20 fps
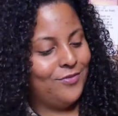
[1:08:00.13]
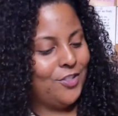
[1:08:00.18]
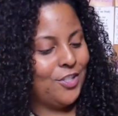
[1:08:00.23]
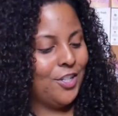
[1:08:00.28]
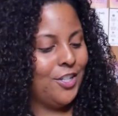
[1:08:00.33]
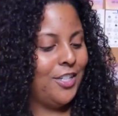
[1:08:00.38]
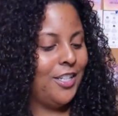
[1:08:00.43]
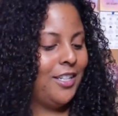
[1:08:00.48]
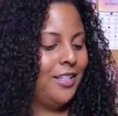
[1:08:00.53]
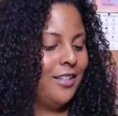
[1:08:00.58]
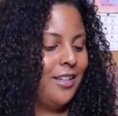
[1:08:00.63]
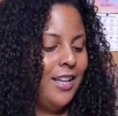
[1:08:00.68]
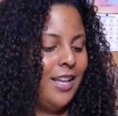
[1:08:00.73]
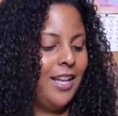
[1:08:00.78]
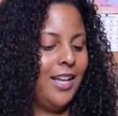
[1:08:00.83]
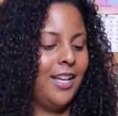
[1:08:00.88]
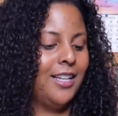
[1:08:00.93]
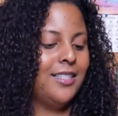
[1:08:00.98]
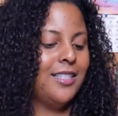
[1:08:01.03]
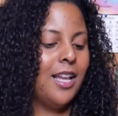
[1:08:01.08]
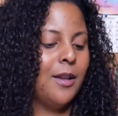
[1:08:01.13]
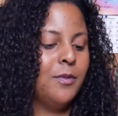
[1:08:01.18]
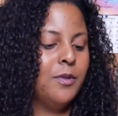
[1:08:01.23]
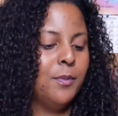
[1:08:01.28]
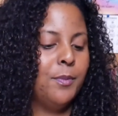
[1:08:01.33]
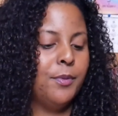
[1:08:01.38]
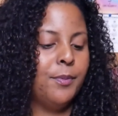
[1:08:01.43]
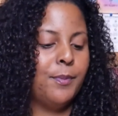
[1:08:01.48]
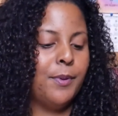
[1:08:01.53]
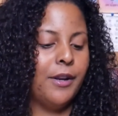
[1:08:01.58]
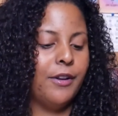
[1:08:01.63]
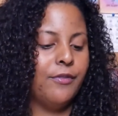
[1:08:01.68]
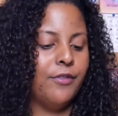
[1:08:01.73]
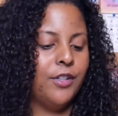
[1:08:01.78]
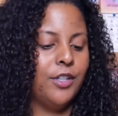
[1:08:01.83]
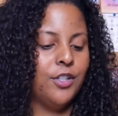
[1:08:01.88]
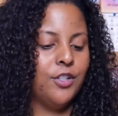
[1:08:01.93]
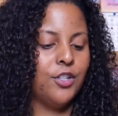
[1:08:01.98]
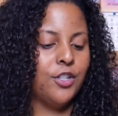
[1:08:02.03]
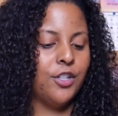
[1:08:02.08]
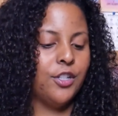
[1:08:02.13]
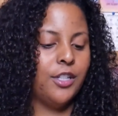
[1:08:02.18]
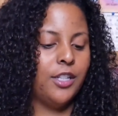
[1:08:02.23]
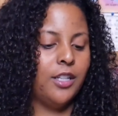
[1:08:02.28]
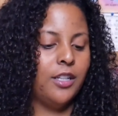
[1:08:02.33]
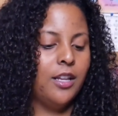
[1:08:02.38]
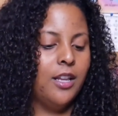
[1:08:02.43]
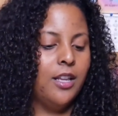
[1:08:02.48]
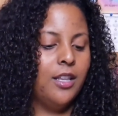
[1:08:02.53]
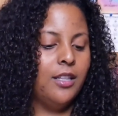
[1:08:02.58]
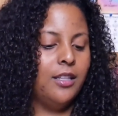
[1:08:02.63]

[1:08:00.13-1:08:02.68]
Journey. It's time to prepare for your journey.